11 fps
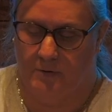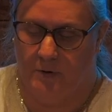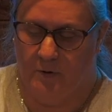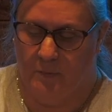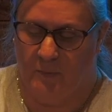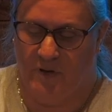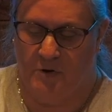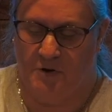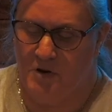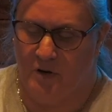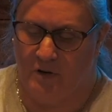But you
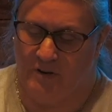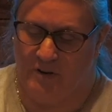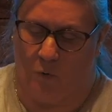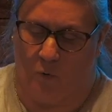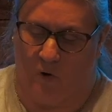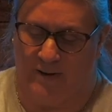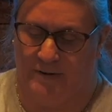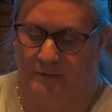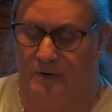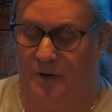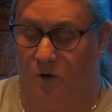can colour it all in
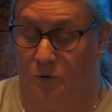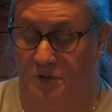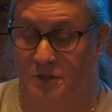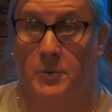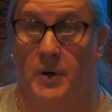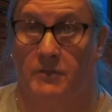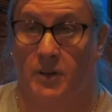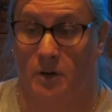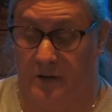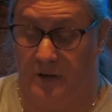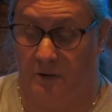according to whatever
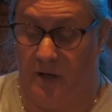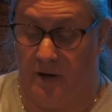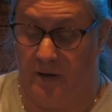colour you like.